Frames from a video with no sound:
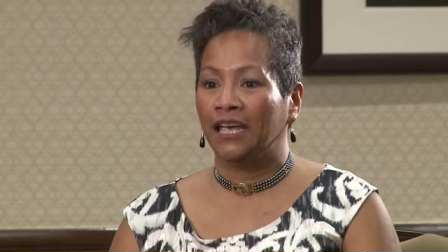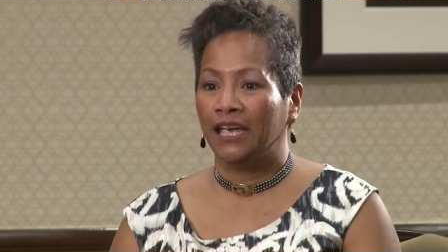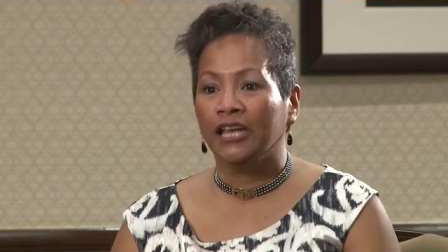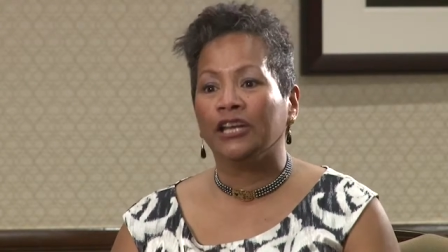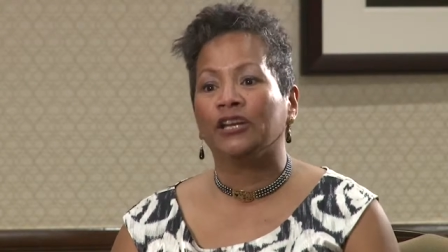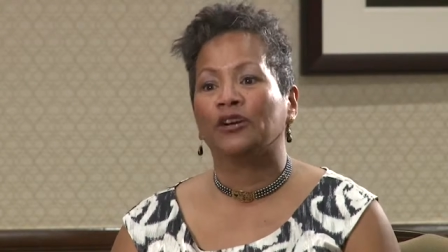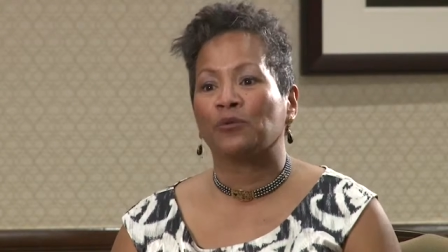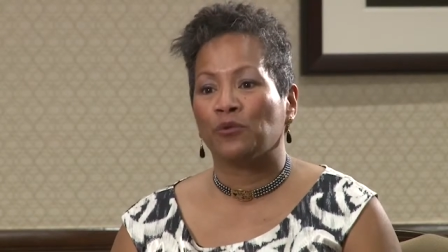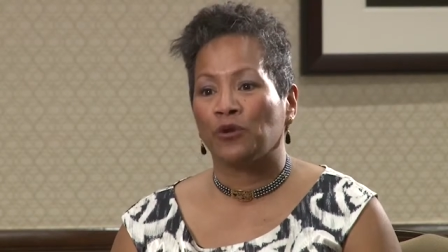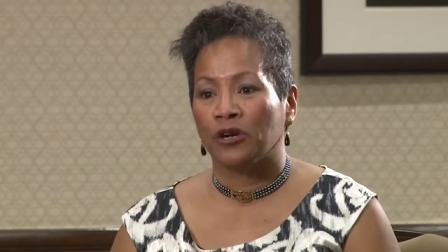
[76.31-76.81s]

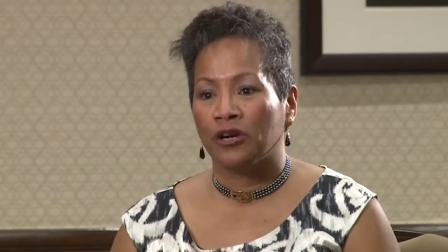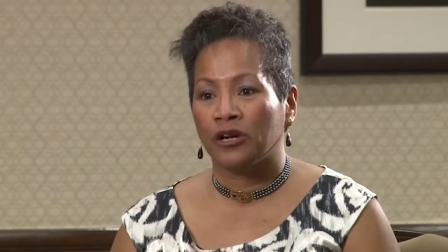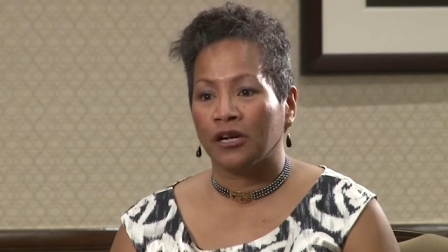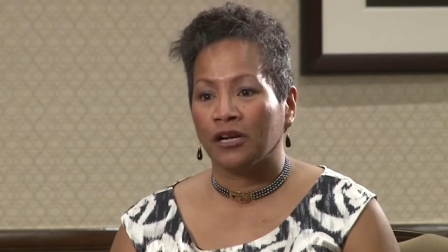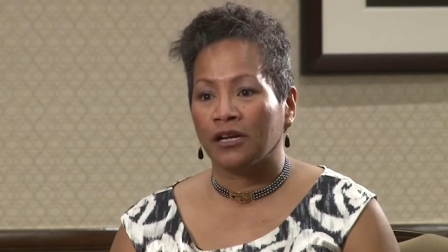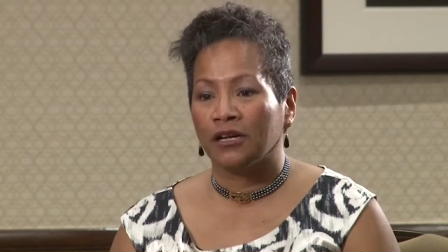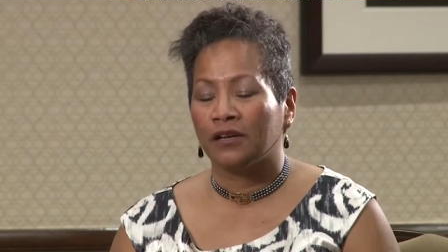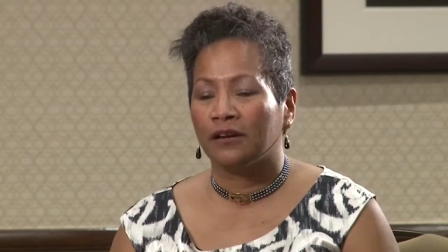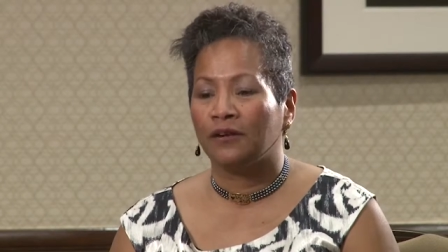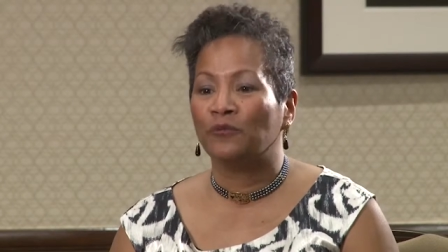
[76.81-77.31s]
inner
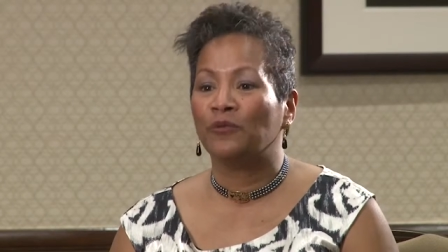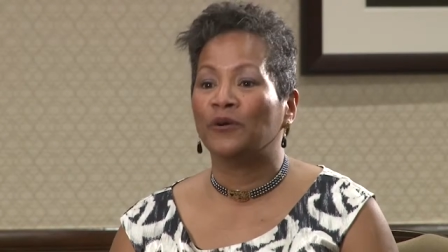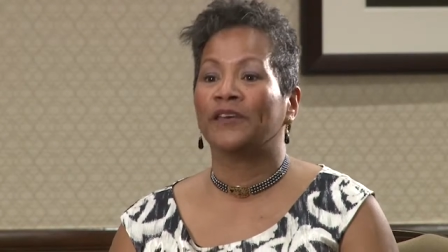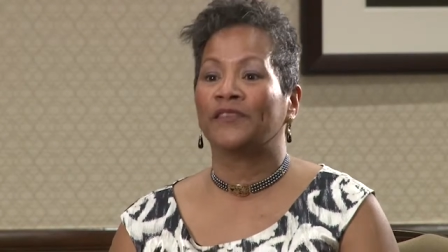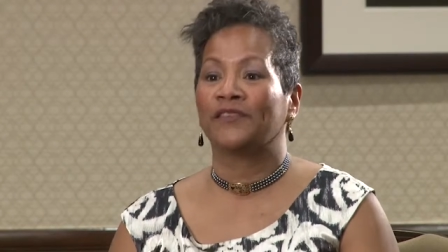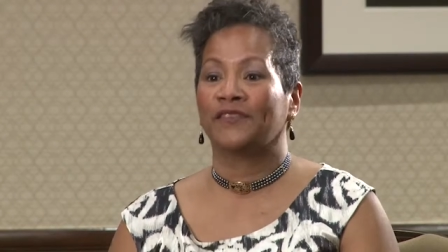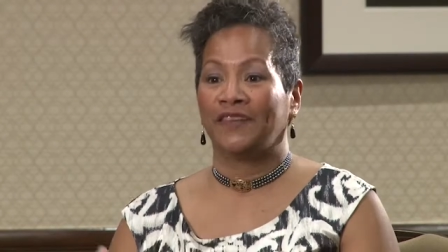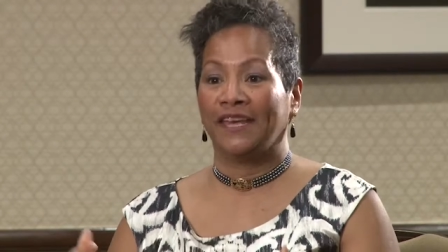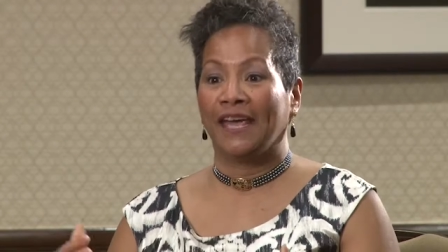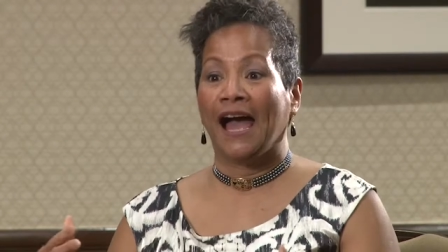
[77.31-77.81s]
work
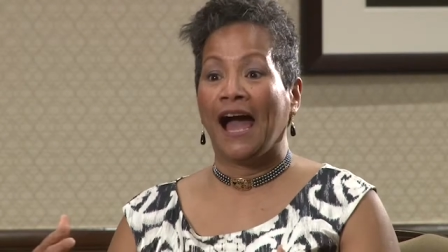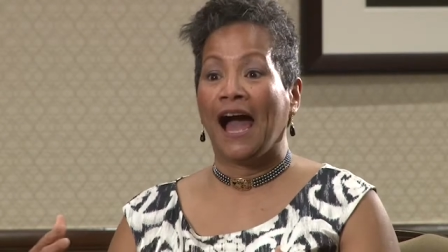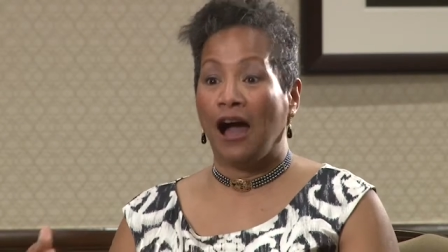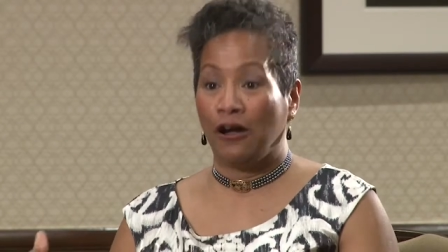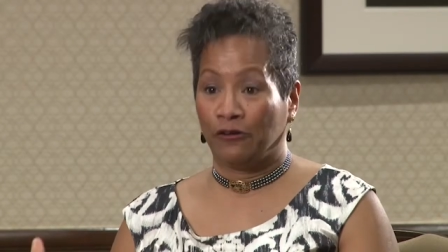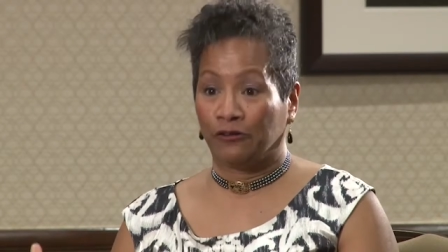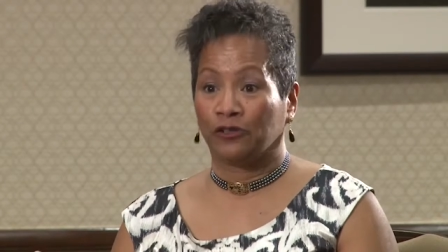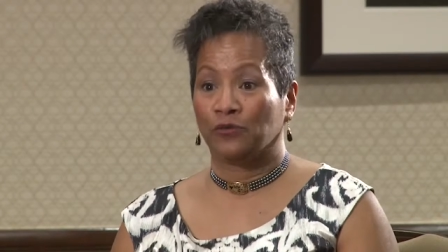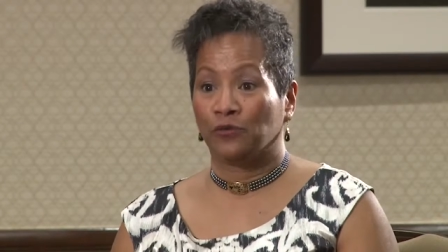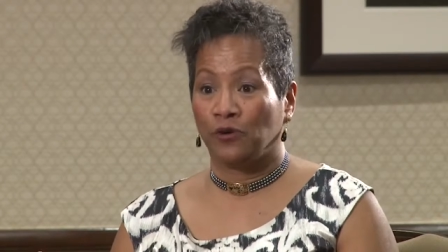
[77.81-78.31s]
with the
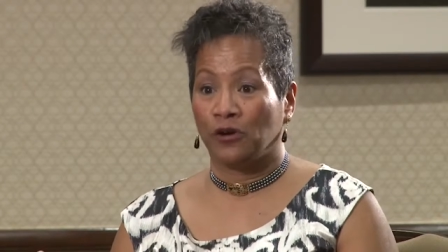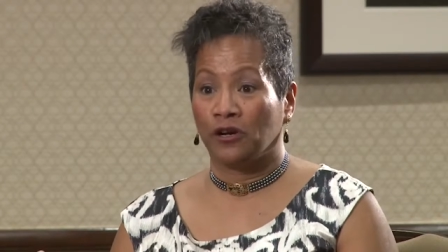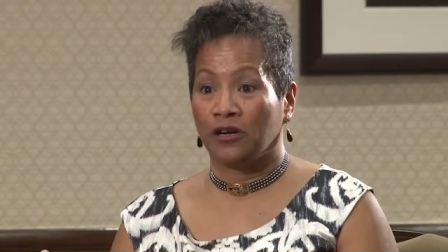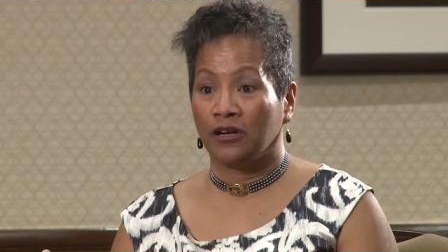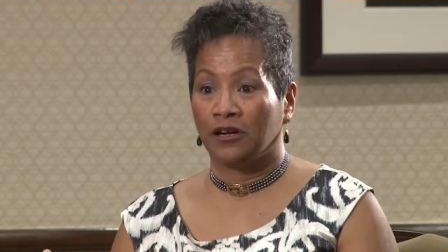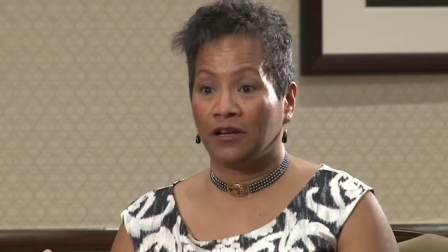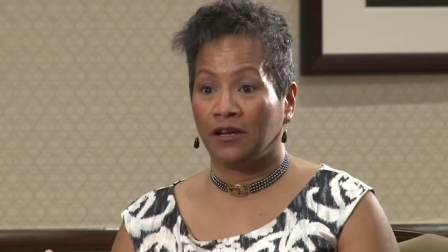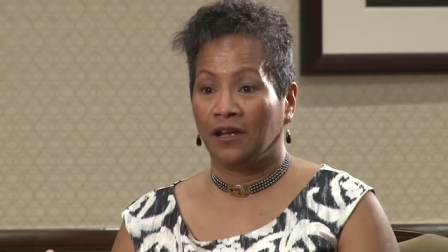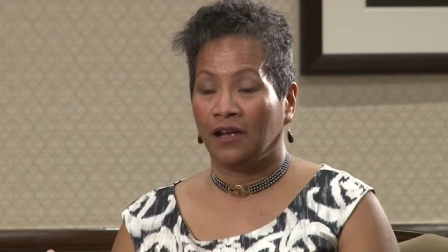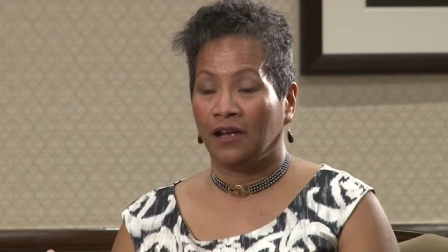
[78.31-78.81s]
outer work.